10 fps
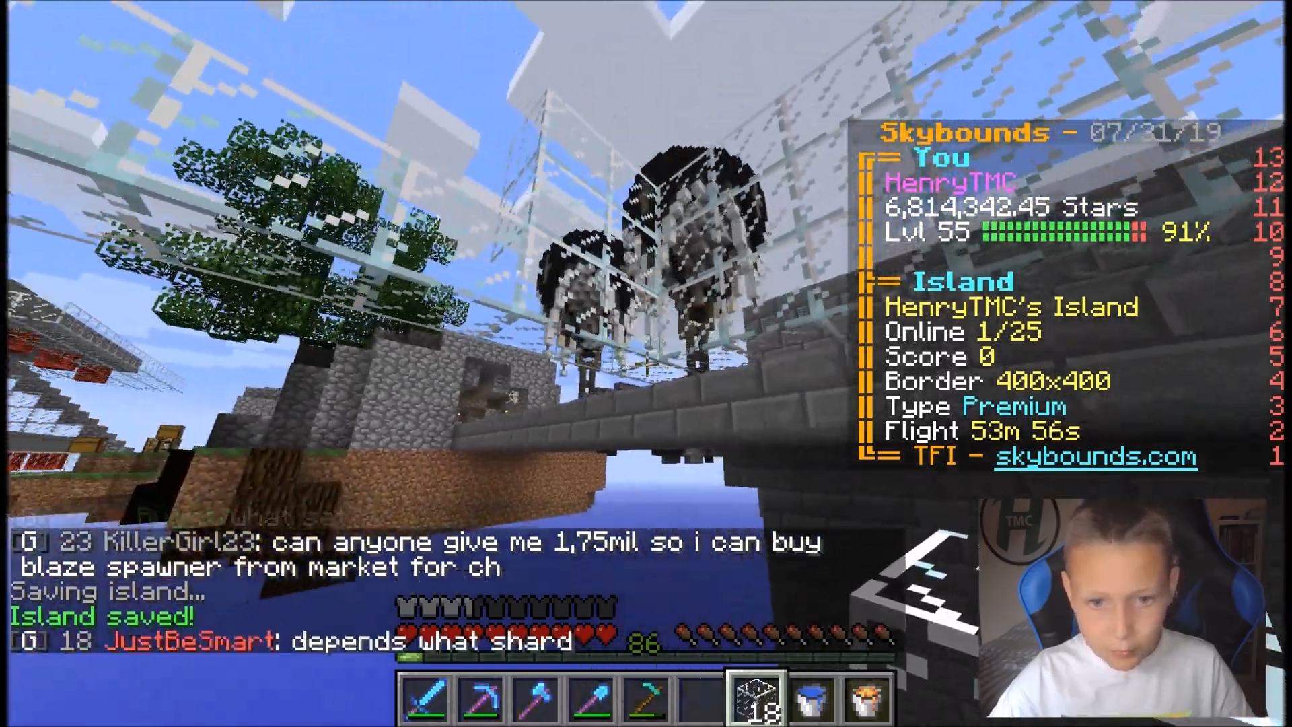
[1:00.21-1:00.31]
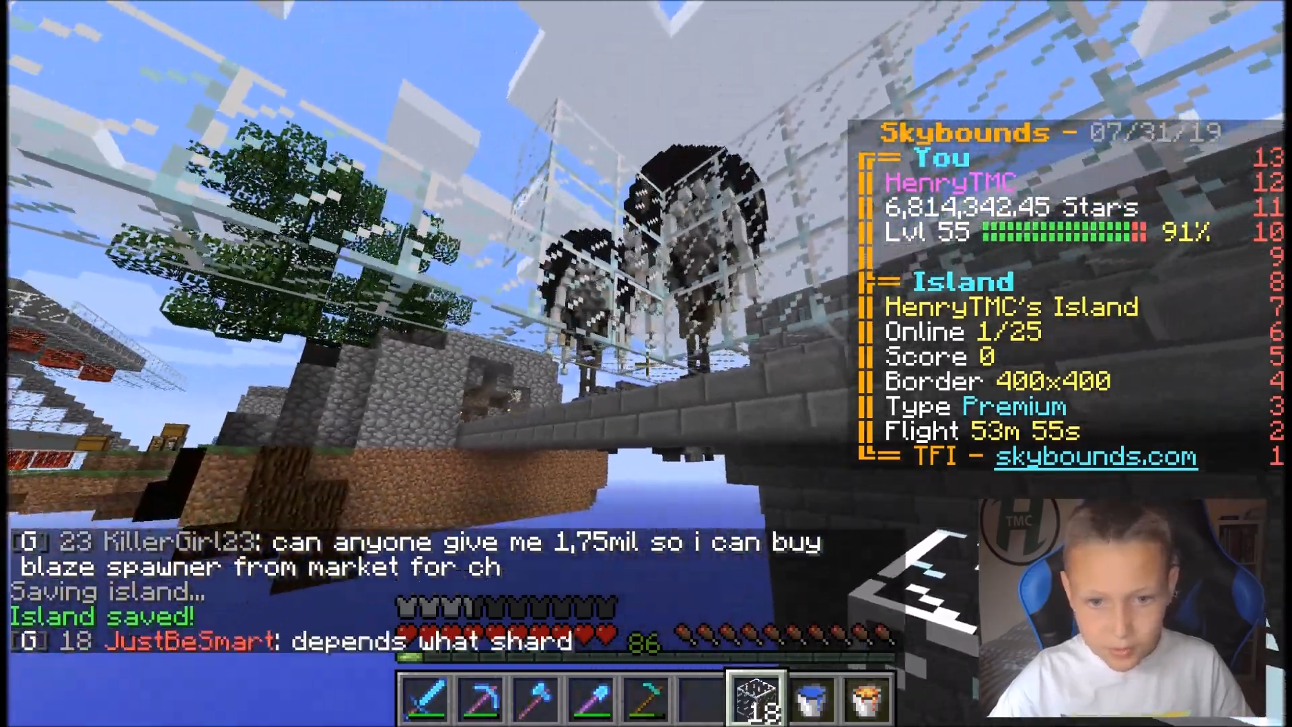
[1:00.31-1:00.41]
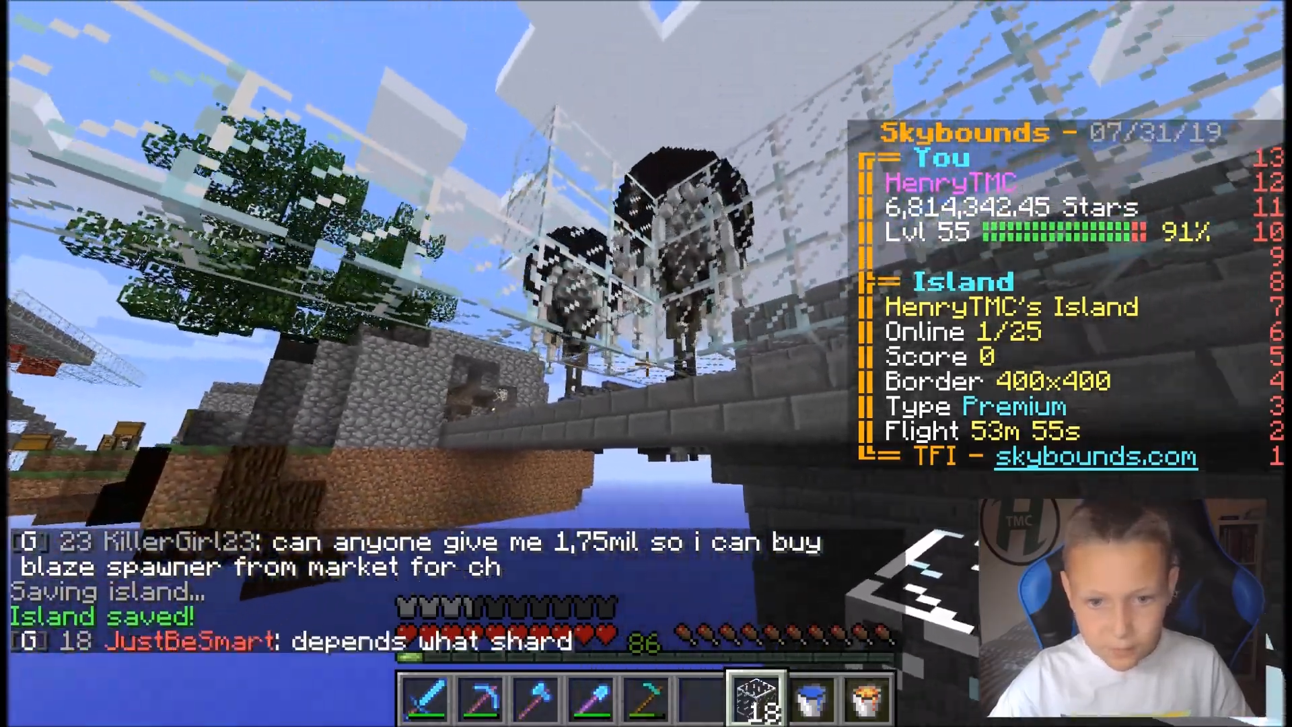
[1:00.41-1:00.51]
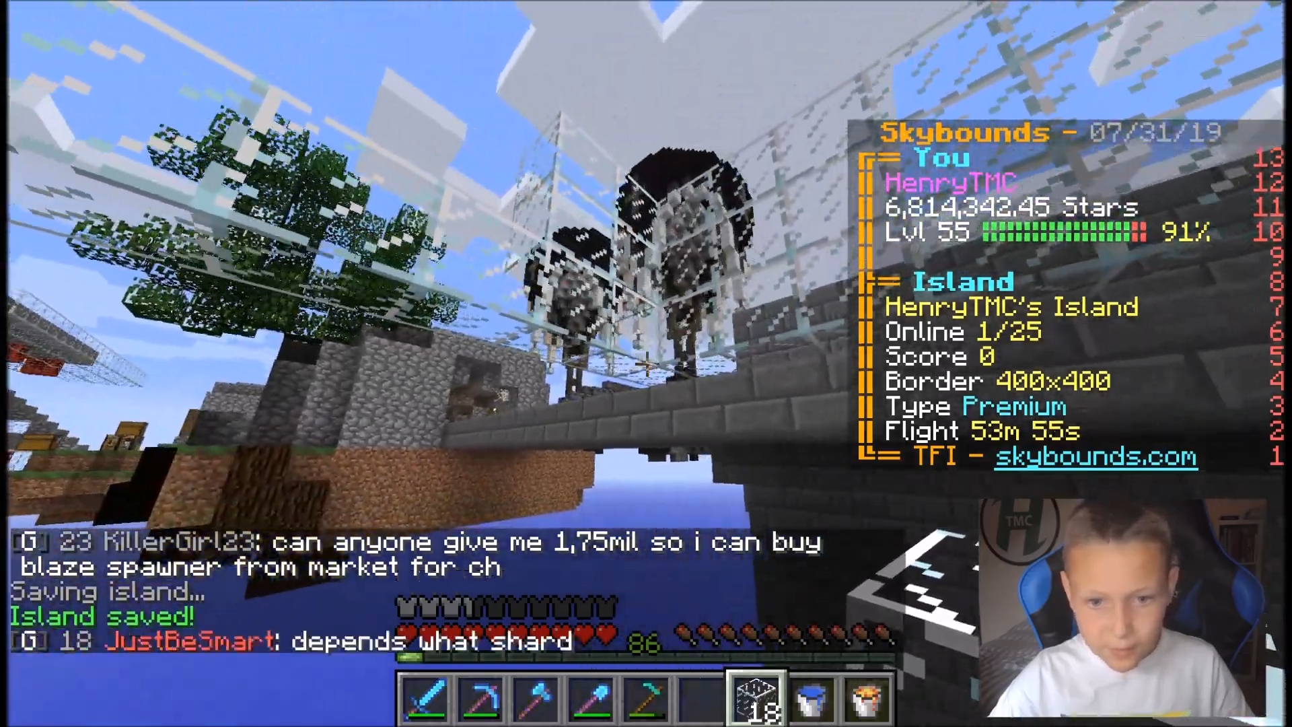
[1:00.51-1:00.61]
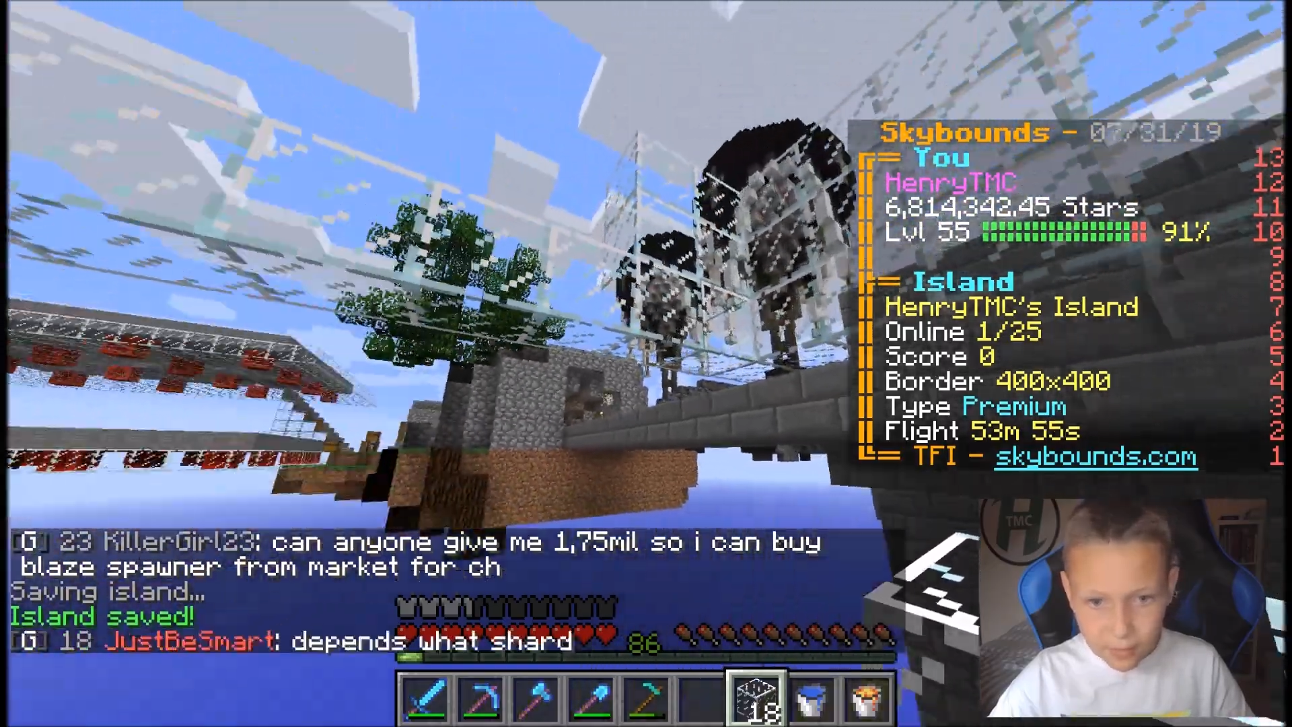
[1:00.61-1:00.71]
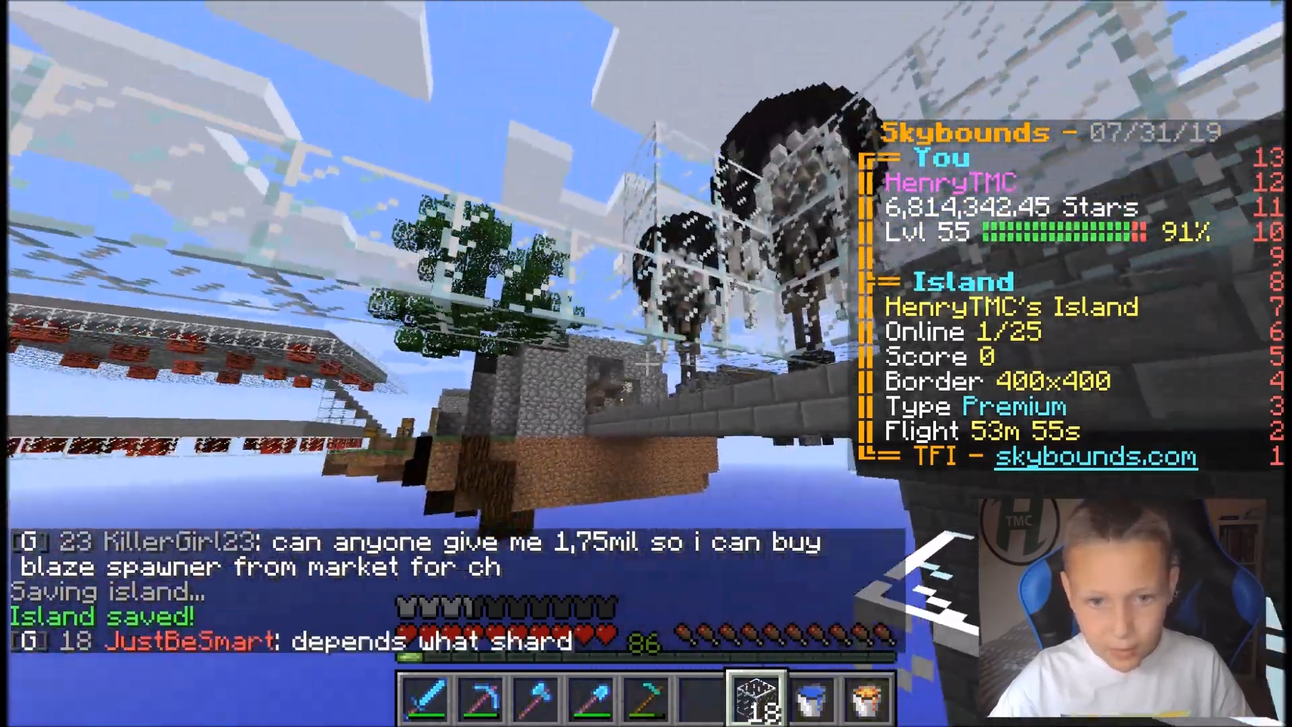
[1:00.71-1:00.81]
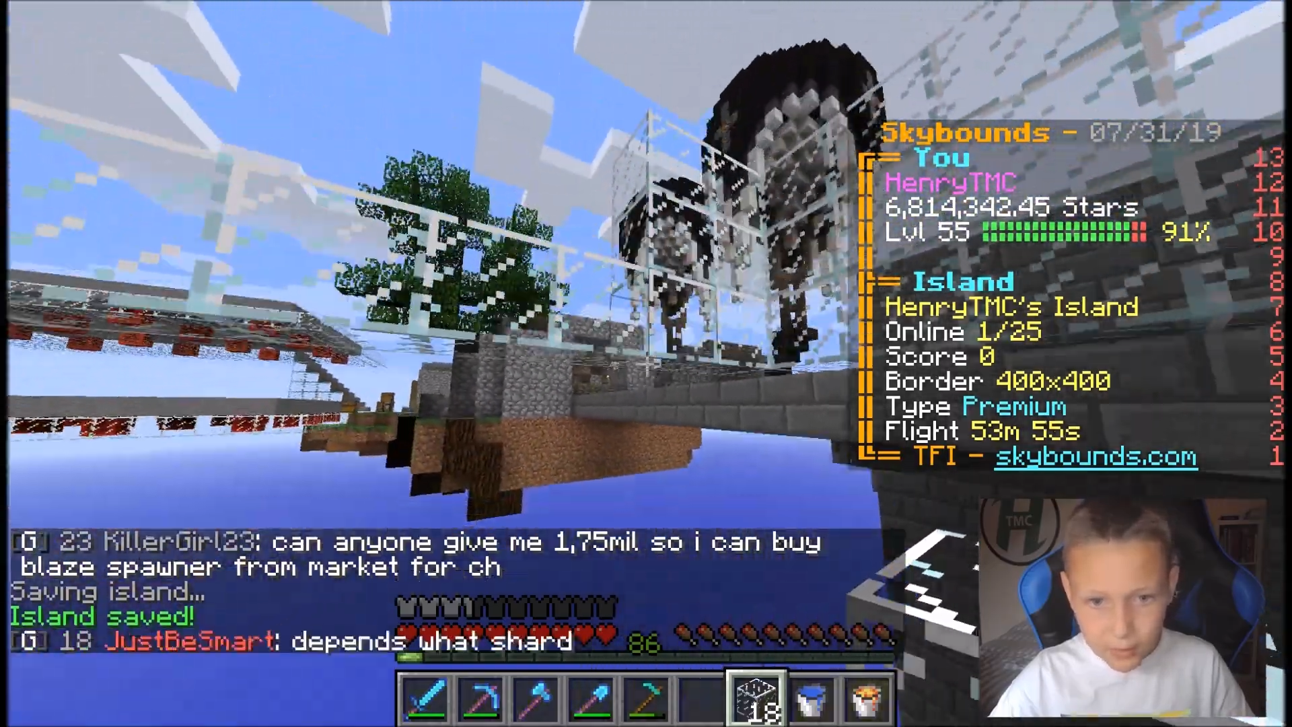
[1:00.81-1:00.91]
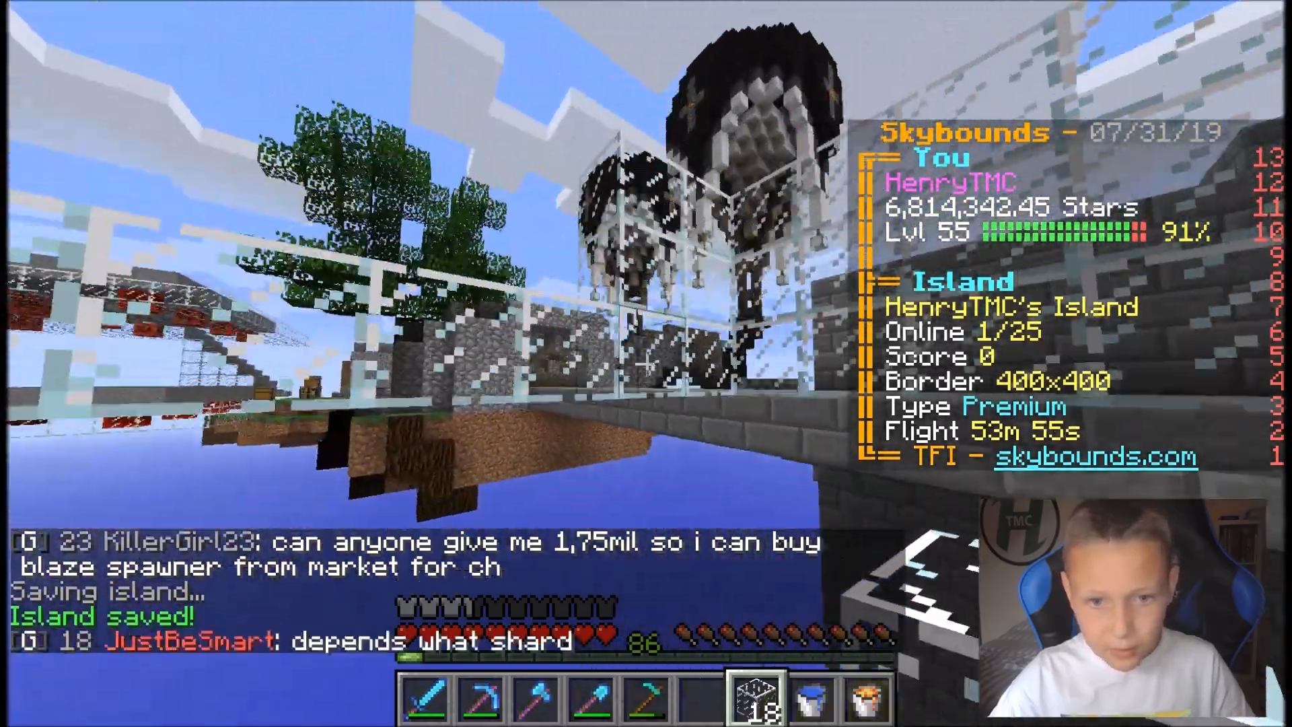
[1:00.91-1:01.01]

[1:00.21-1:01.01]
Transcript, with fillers: So the iron